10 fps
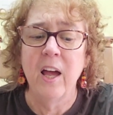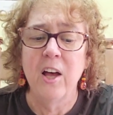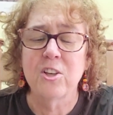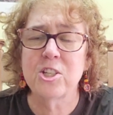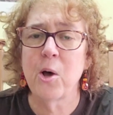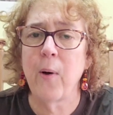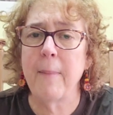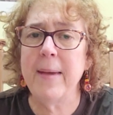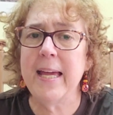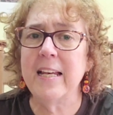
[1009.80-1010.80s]
So, I
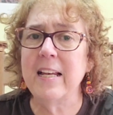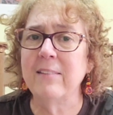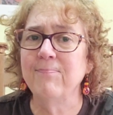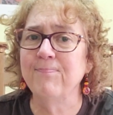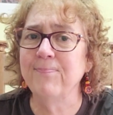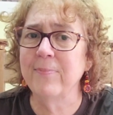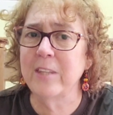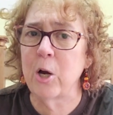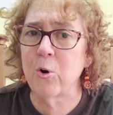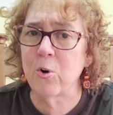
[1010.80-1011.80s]
mean,
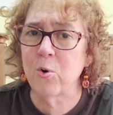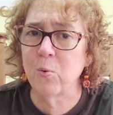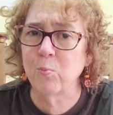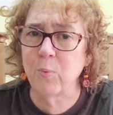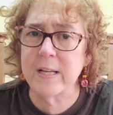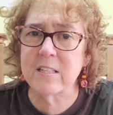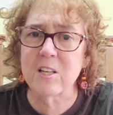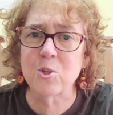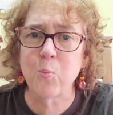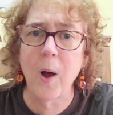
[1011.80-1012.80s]
there are
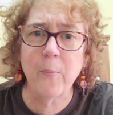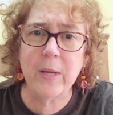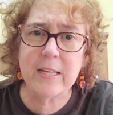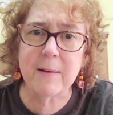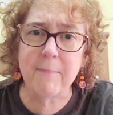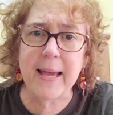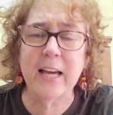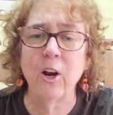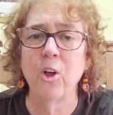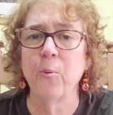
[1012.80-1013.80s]
reasons why we didn't make
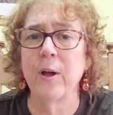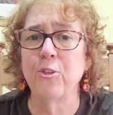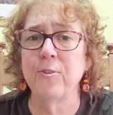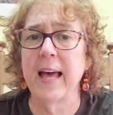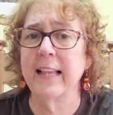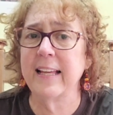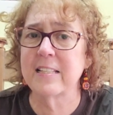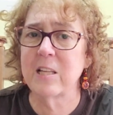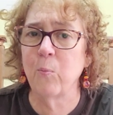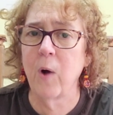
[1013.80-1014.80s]
it all the way through that
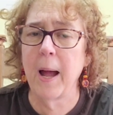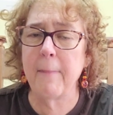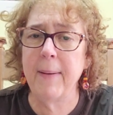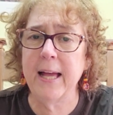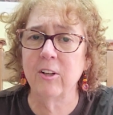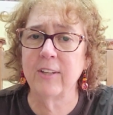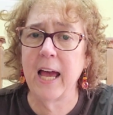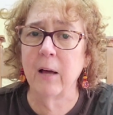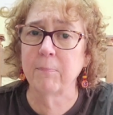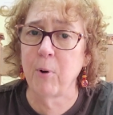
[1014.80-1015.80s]
list and why I bailed out.